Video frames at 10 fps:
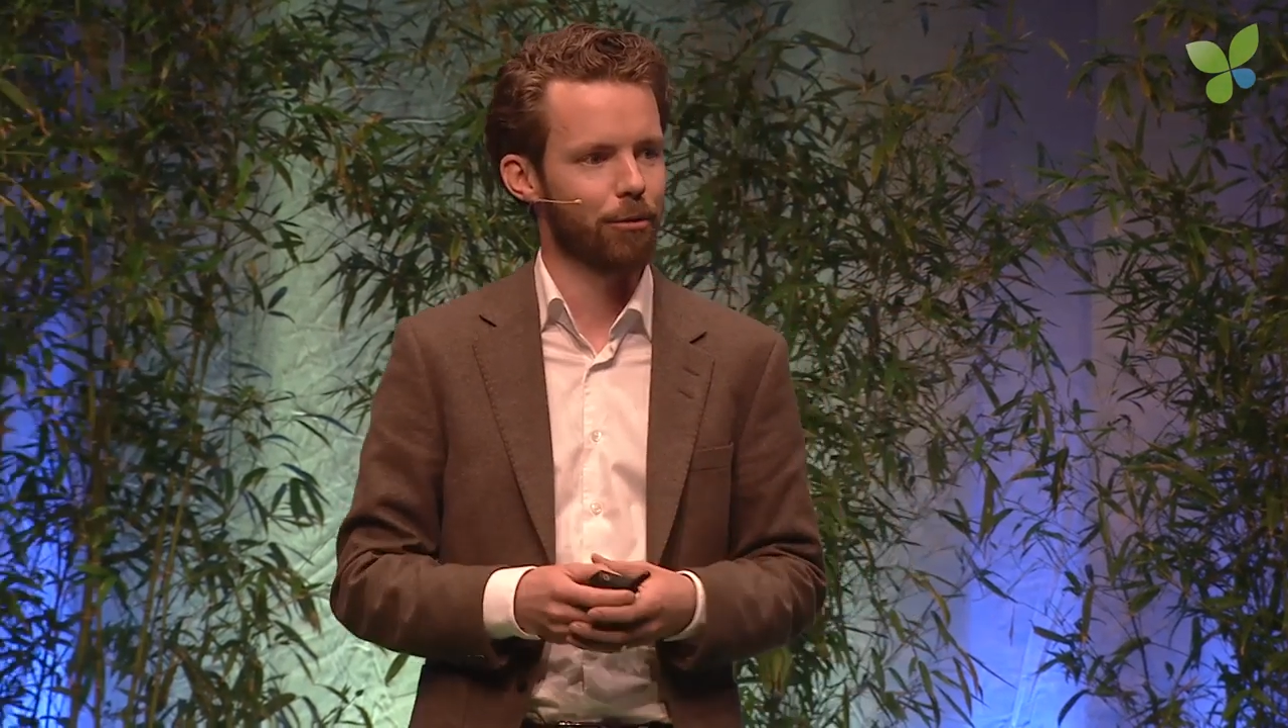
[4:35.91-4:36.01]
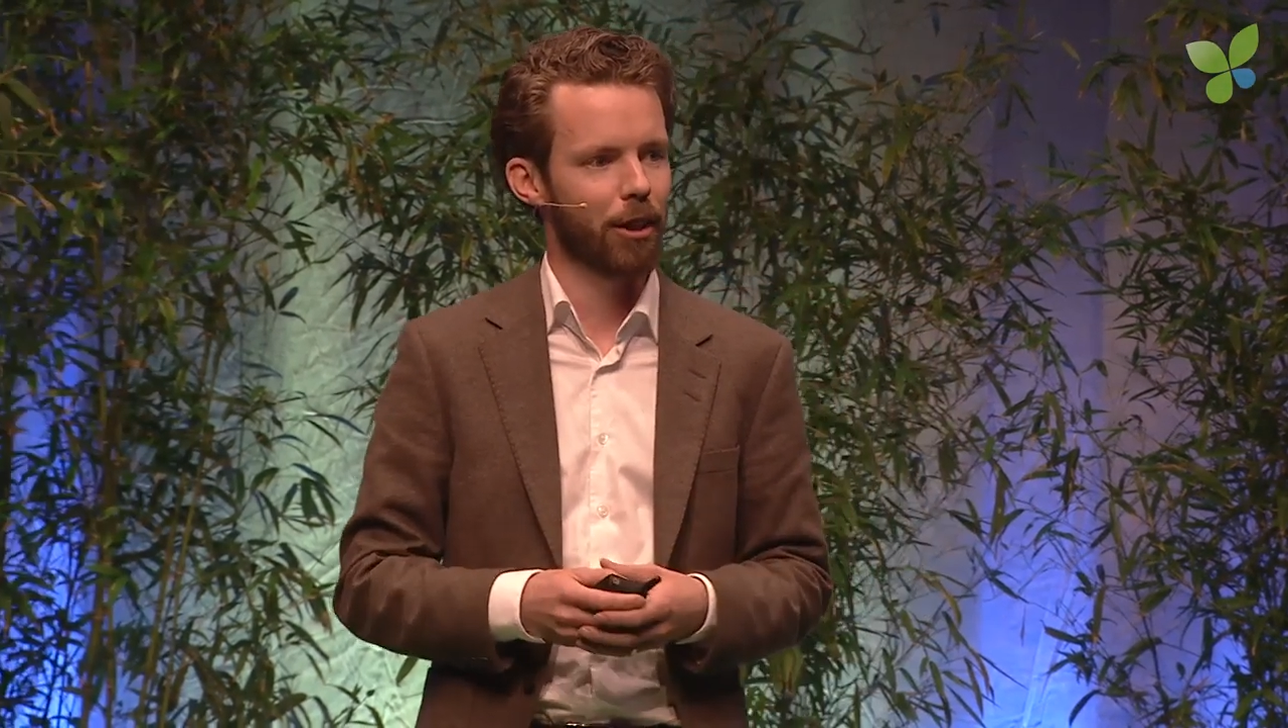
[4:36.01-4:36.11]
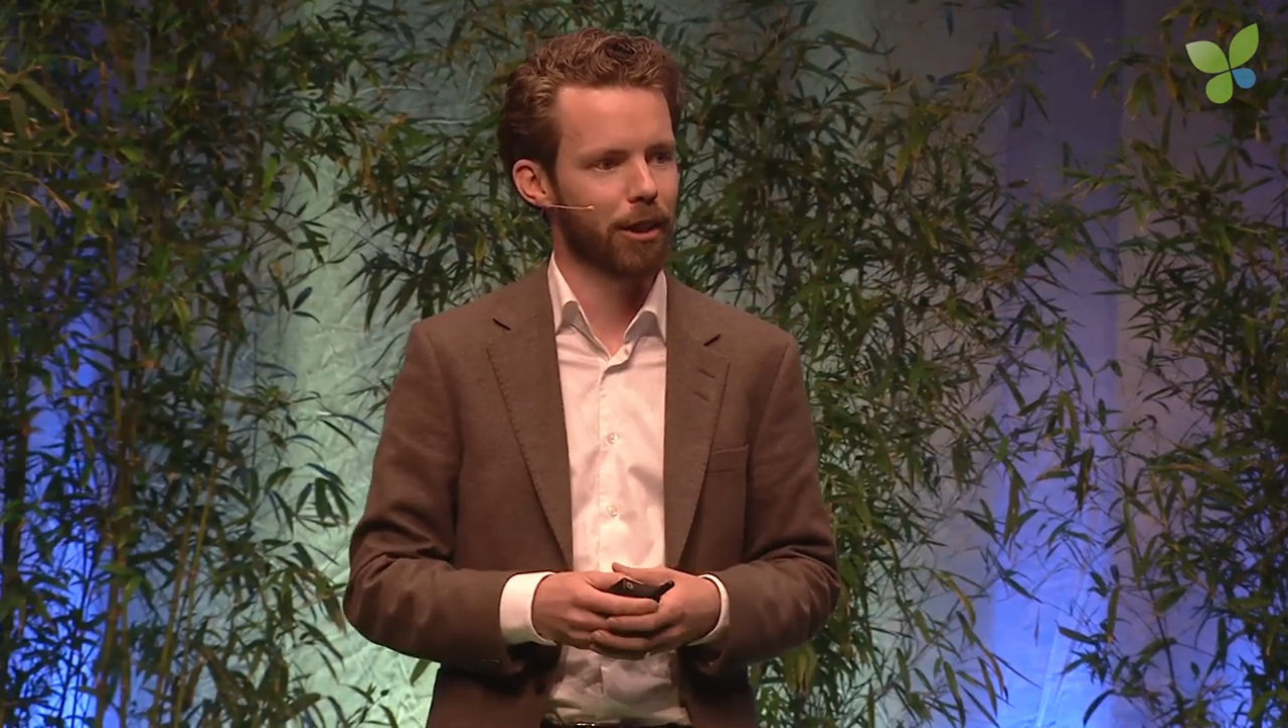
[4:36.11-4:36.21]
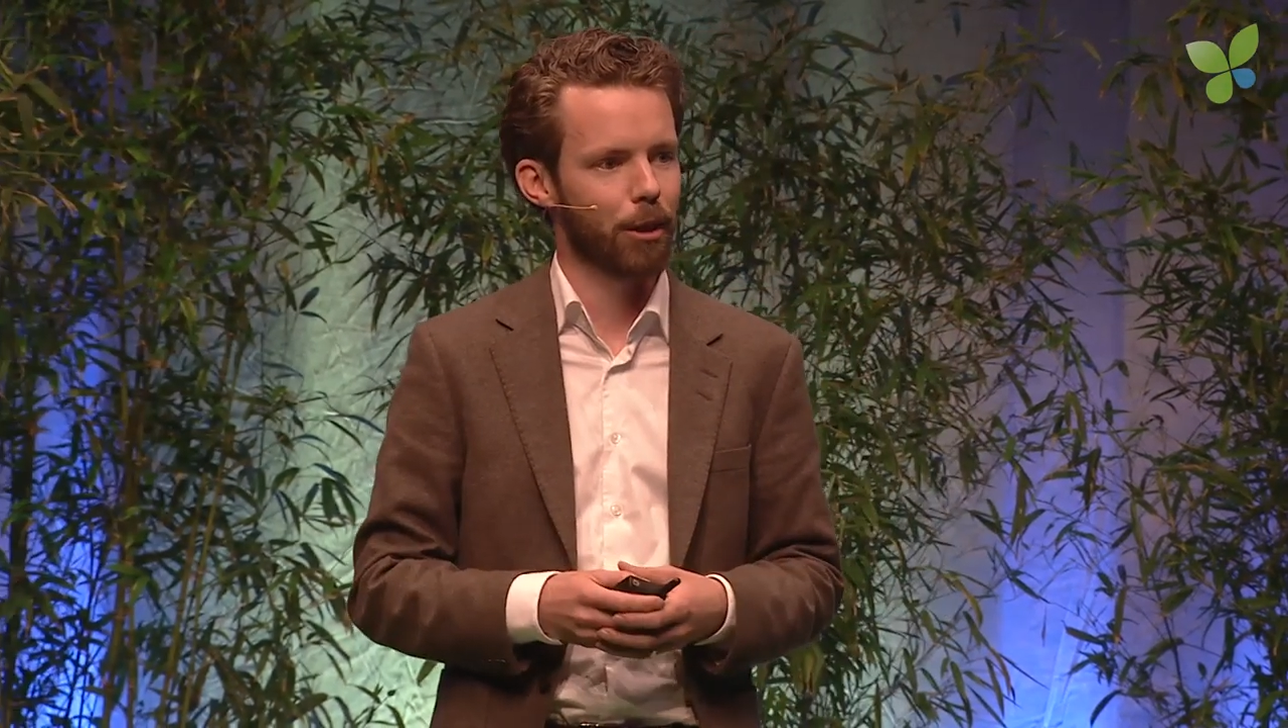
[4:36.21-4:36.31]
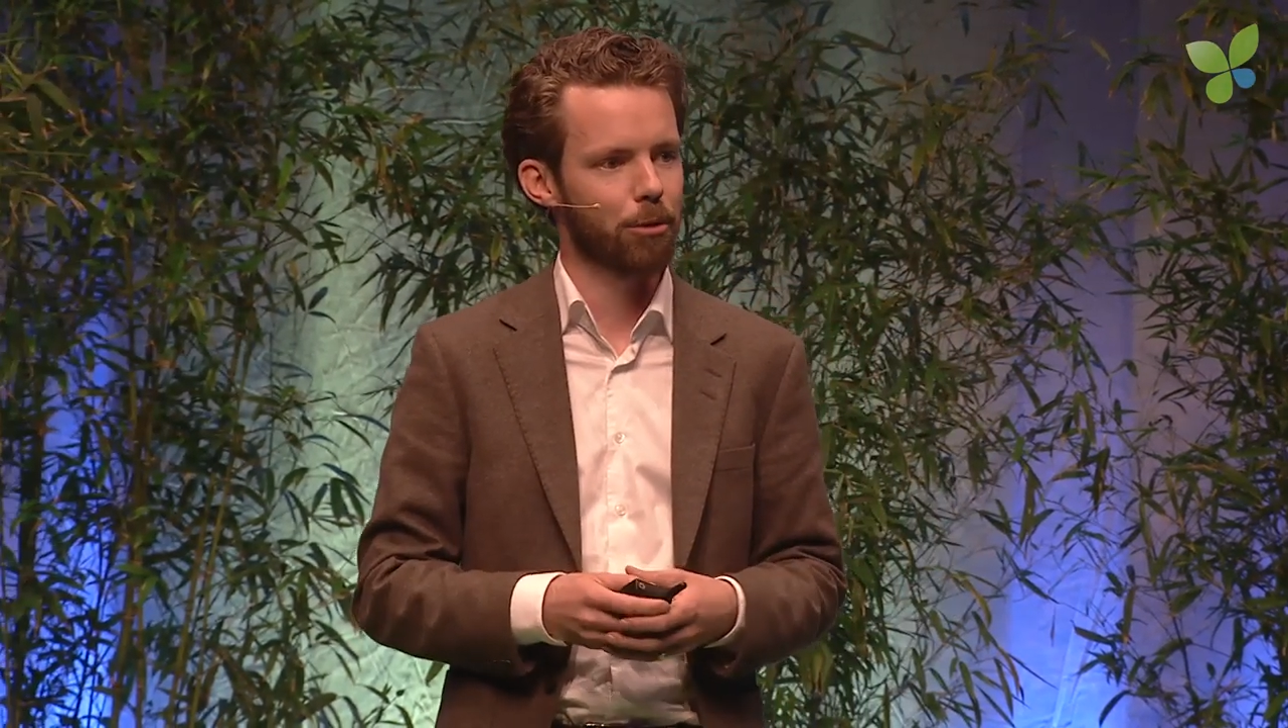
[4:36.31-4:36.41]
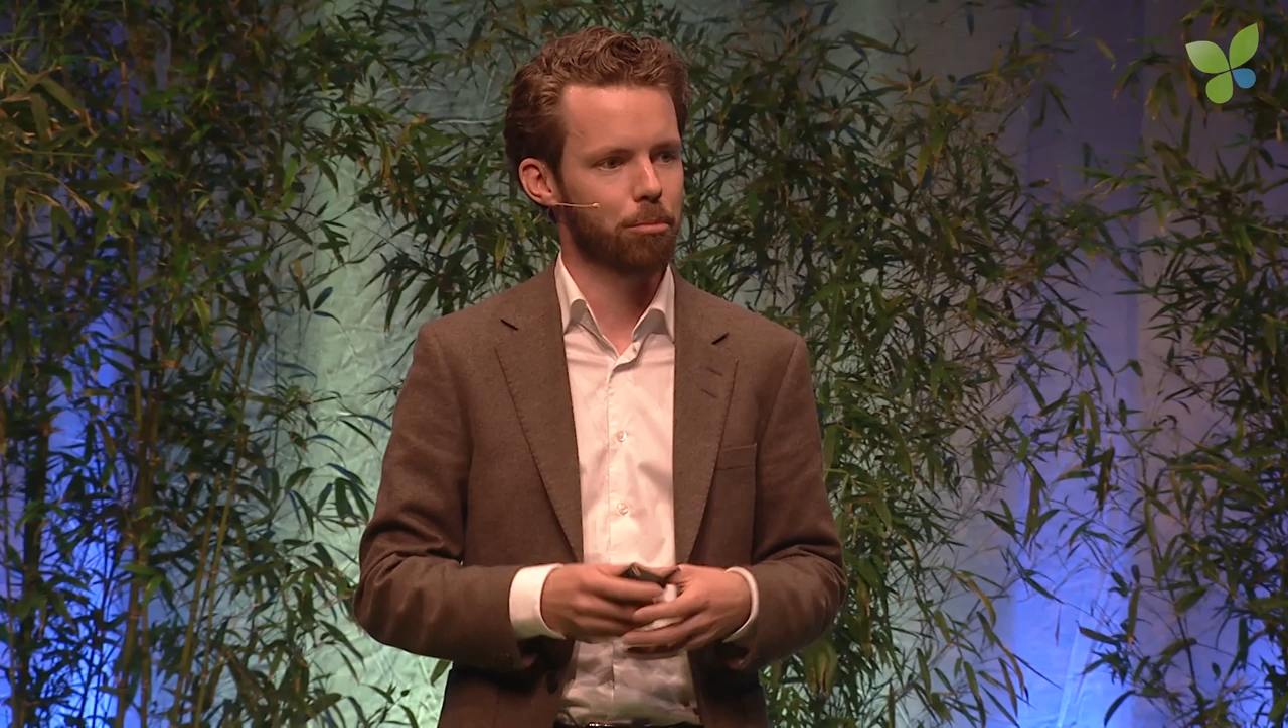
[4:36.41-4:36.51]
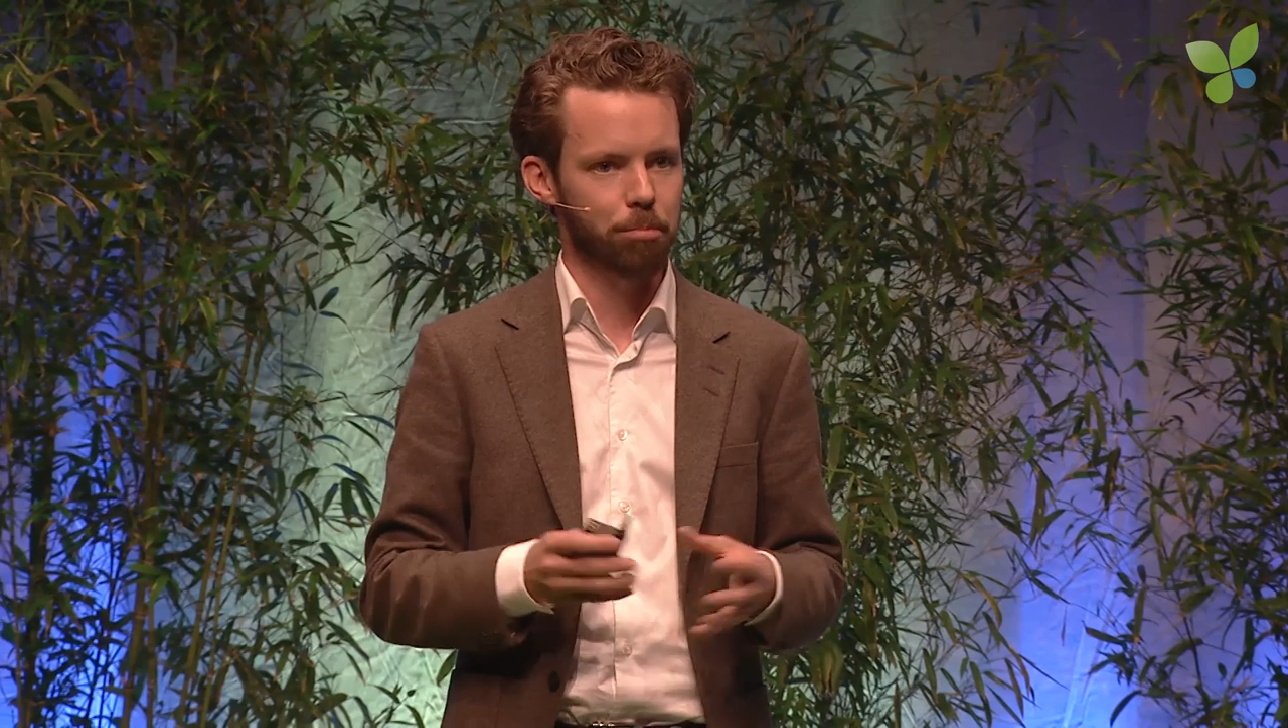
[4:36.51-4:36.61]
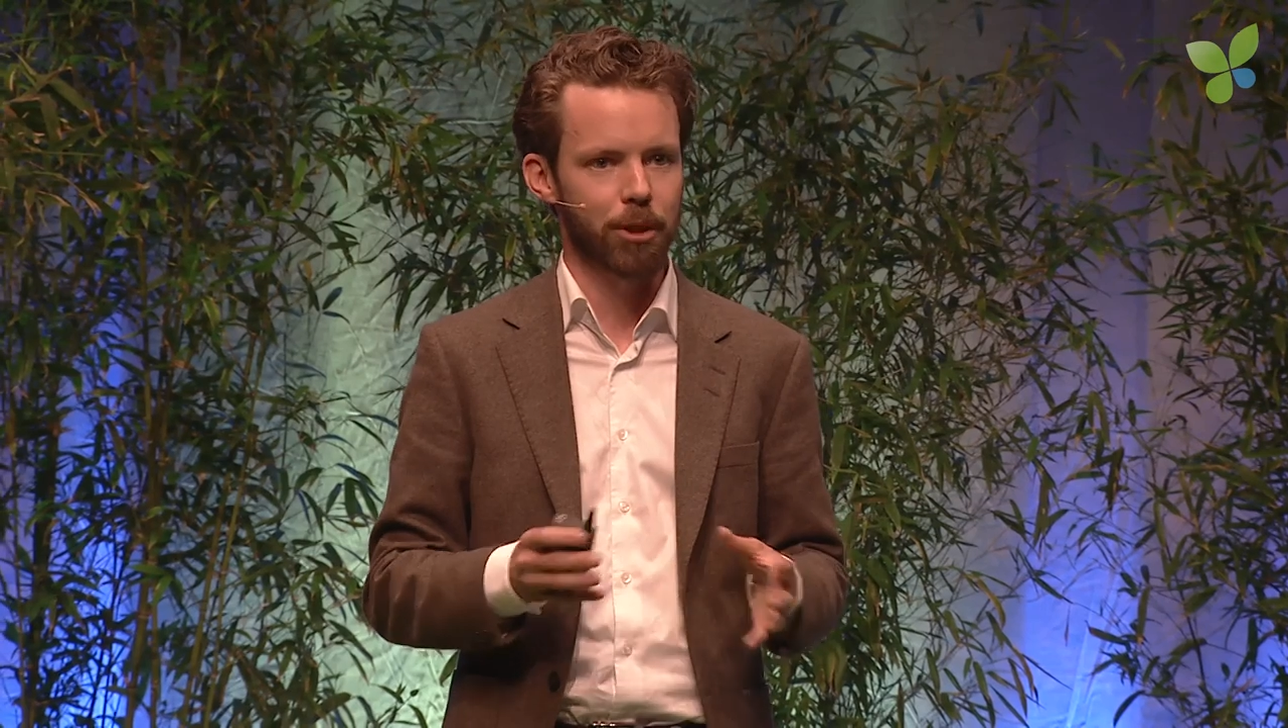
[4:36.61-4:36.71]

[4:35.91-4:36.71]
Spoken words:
finding out